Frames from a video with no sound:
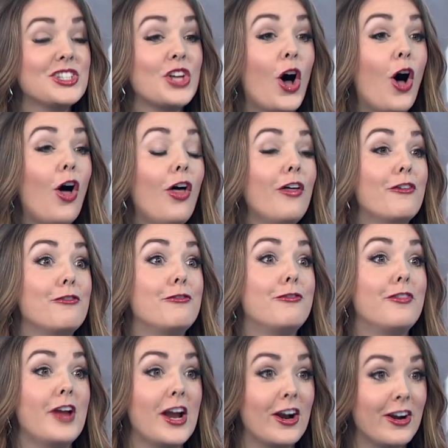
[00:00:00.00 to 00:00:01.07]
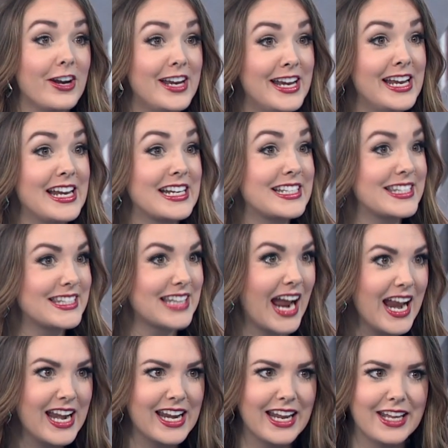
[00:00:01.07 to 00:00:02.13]
is all very
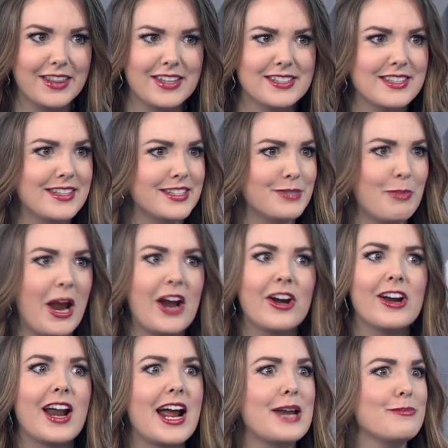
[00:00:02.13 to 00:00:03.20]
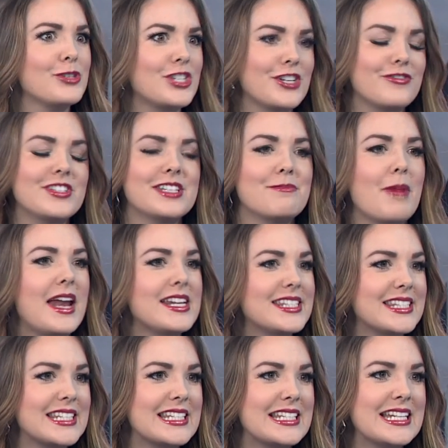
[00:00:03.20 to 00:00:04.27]
exciting, this paradigm shift in
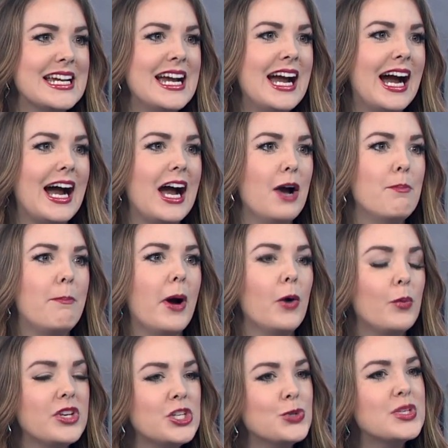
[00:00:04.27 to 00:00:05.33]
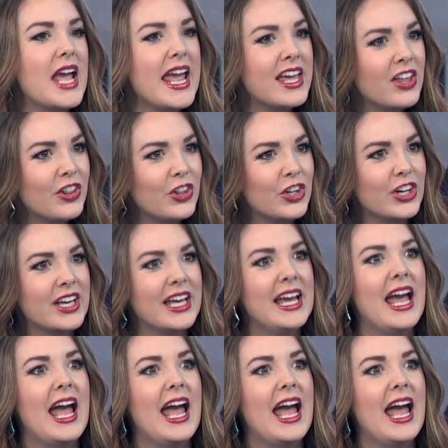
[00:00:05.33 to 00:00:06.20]
medicine. But when you take a look